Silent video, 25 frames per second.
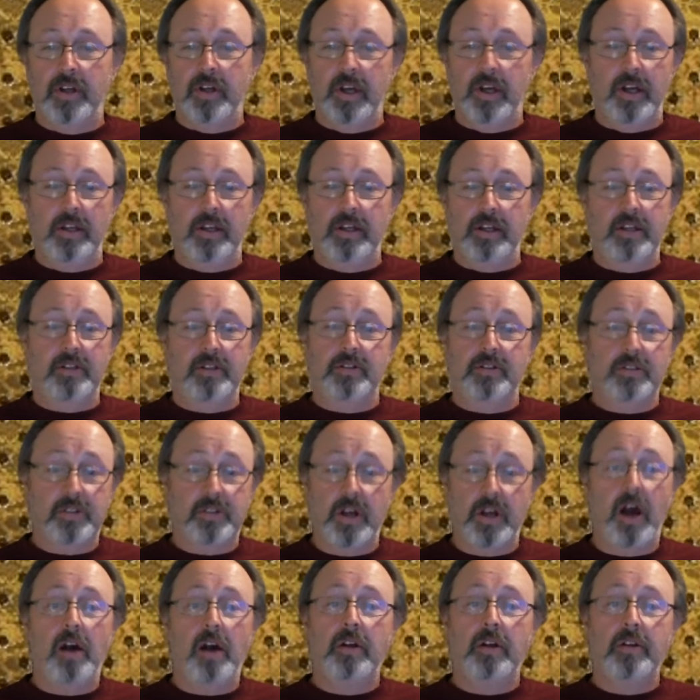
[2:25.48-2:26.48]
And he
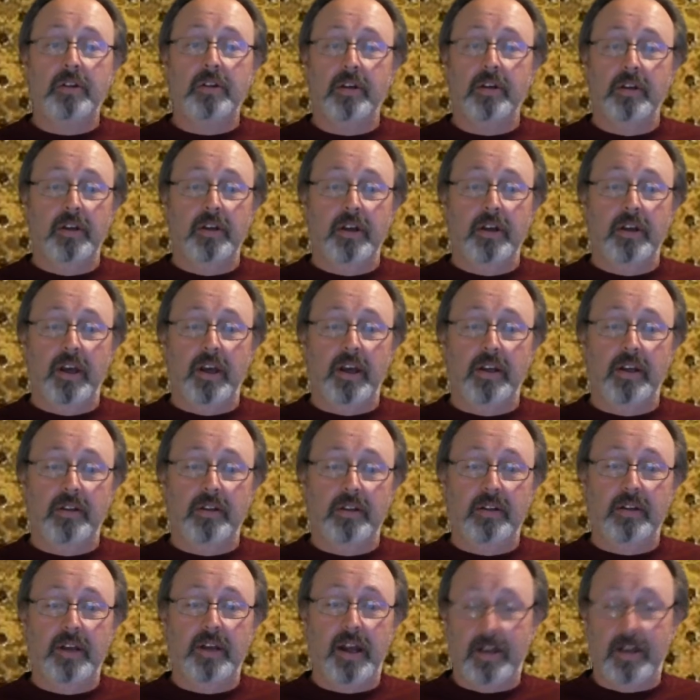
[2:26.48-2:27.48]
sucked.
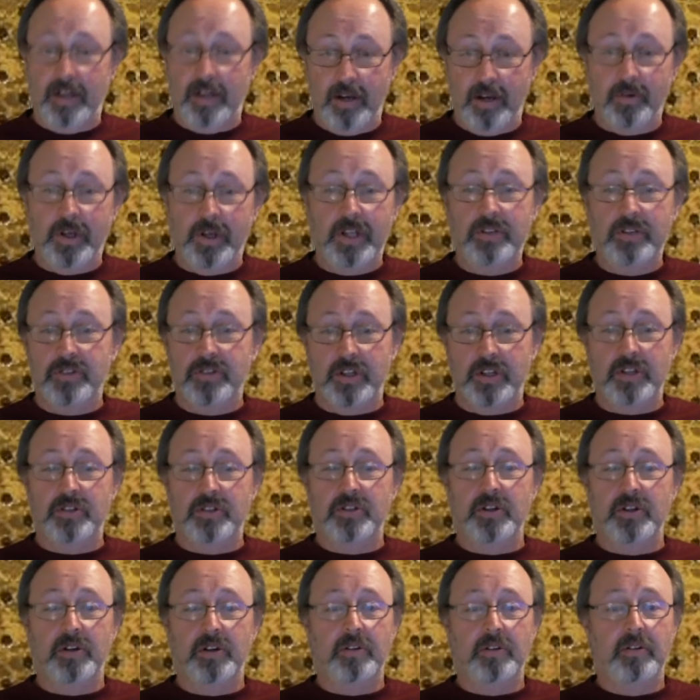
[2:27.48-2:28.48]
And now he's
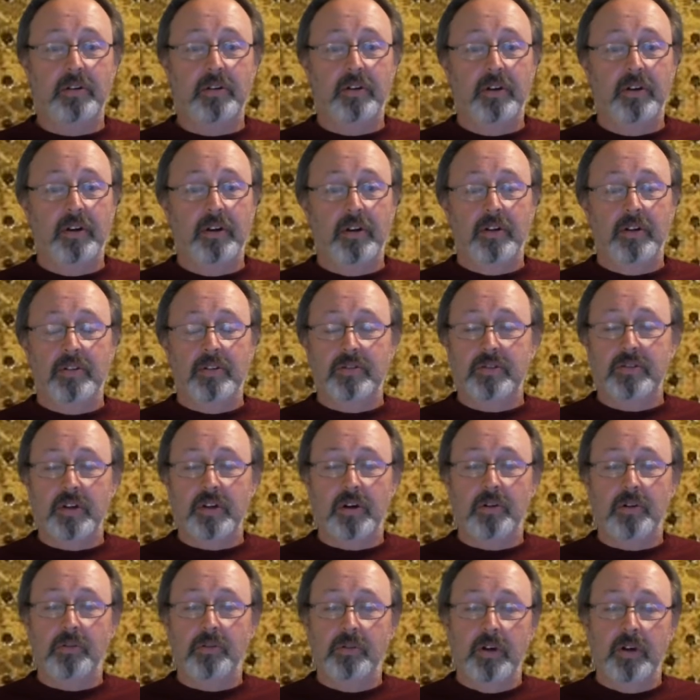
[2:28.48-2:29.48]
injured.
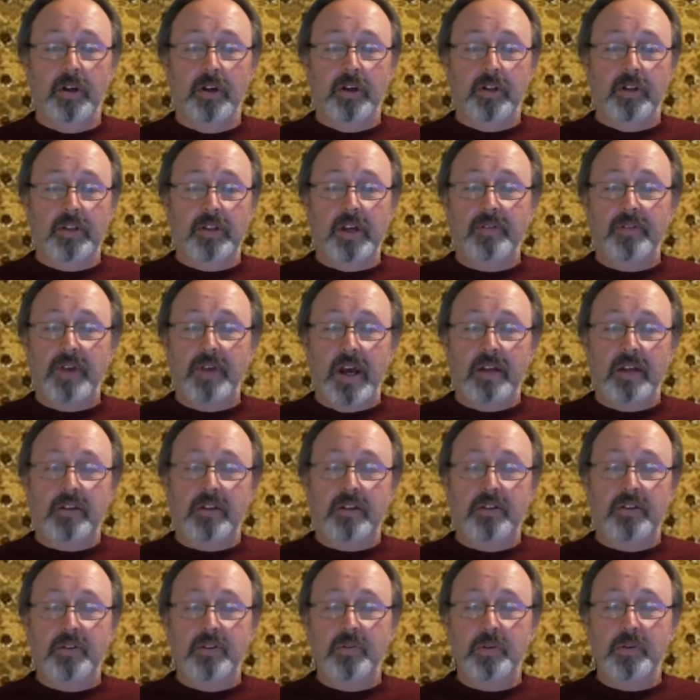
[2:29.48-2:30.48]
So they've had
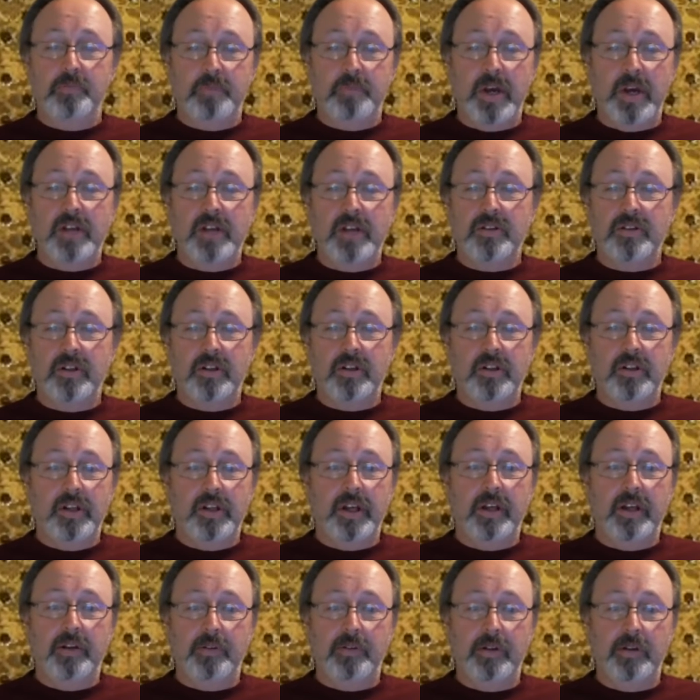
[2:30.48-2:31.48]
to do it
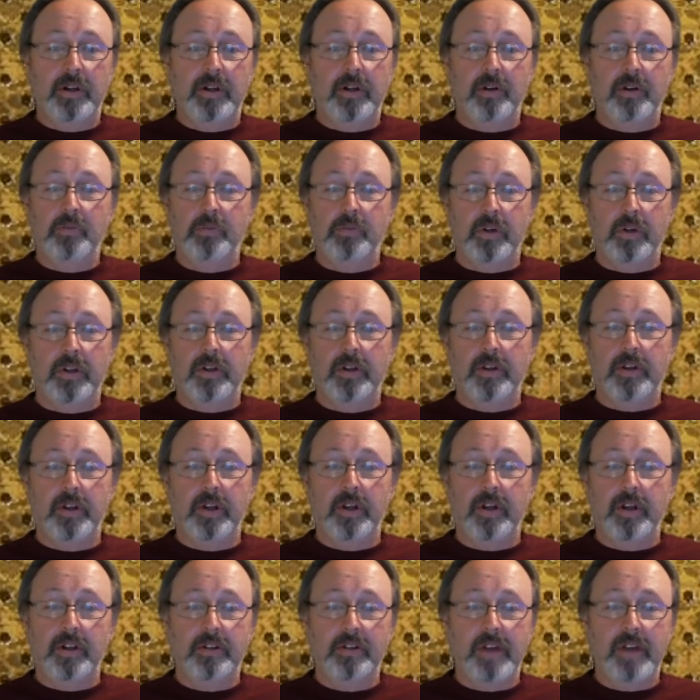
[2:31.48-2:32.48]
basically, you know, with
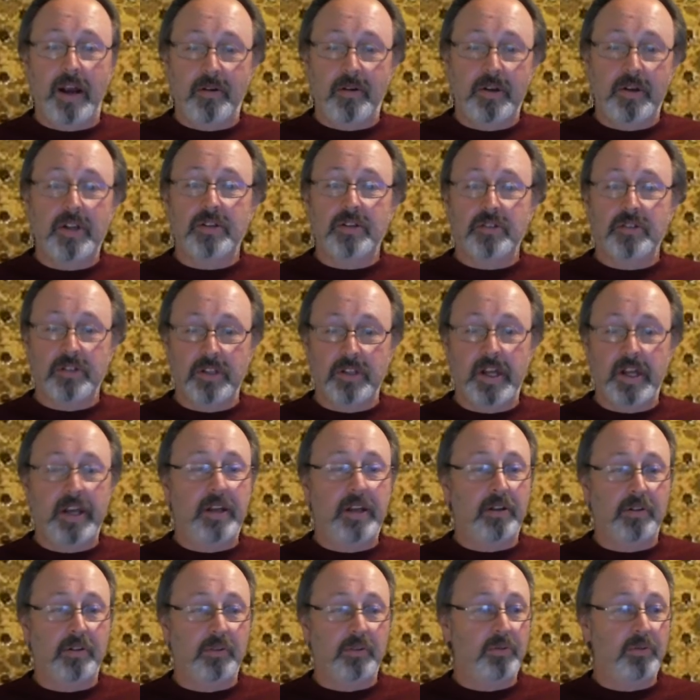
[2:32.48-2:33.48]
Darius
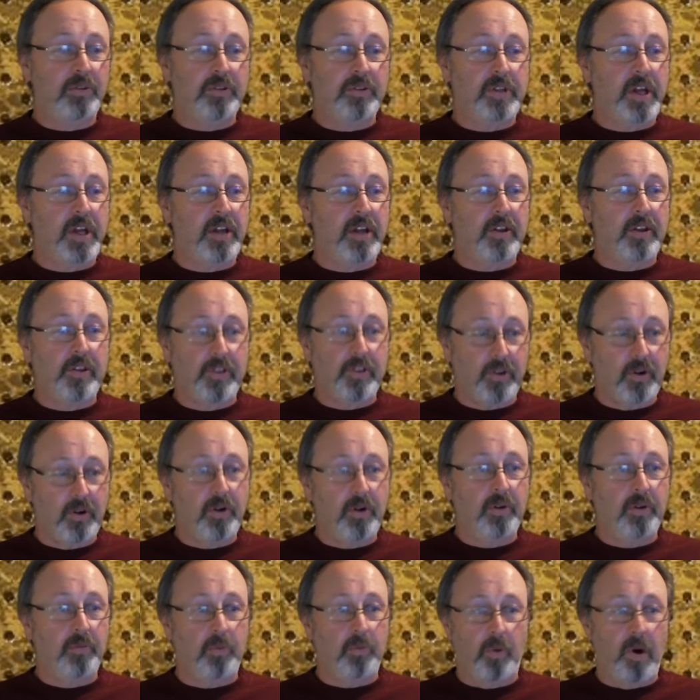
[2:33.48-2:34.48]
Slayton, who was their
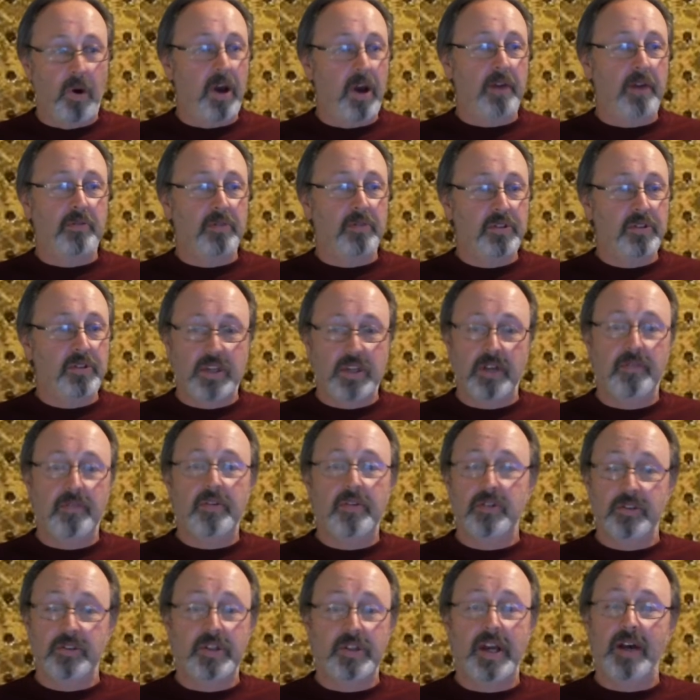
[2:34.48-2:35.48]
third wide
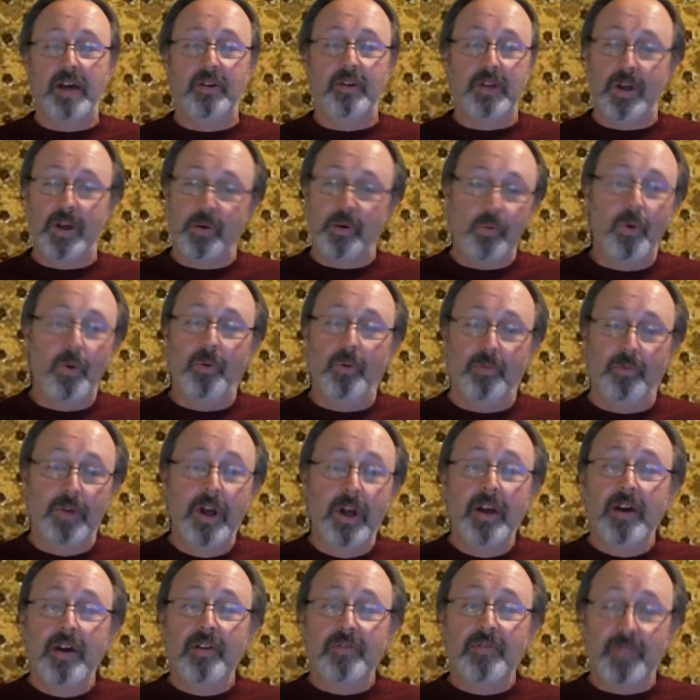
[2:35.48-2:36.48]
receiver, is now their
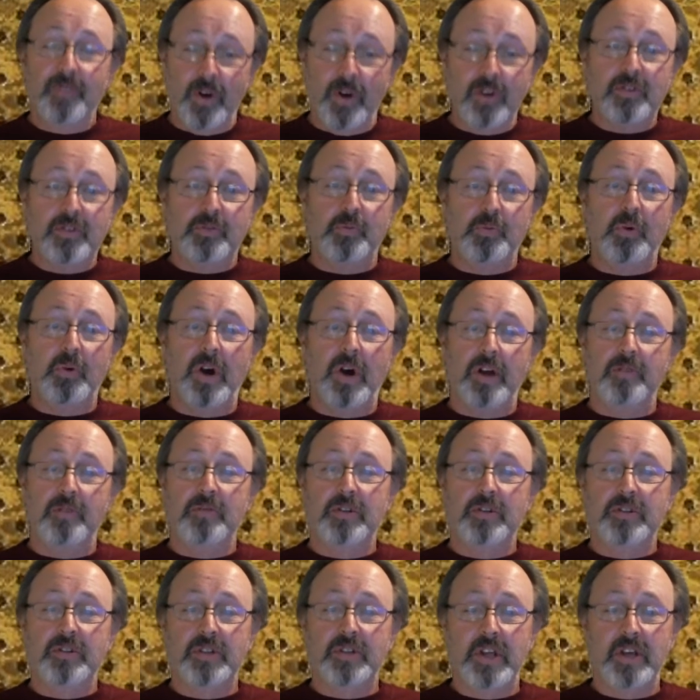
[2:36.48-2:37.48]
first wide
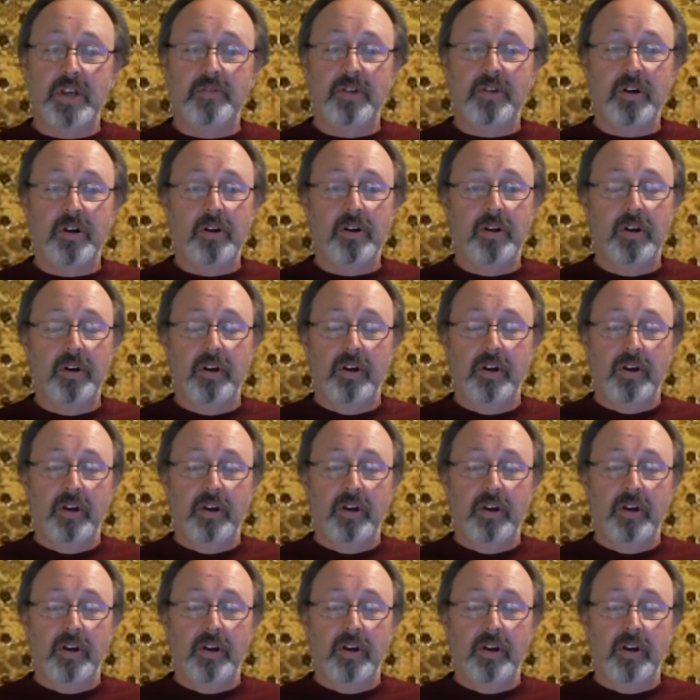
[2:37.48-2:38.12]
receiver.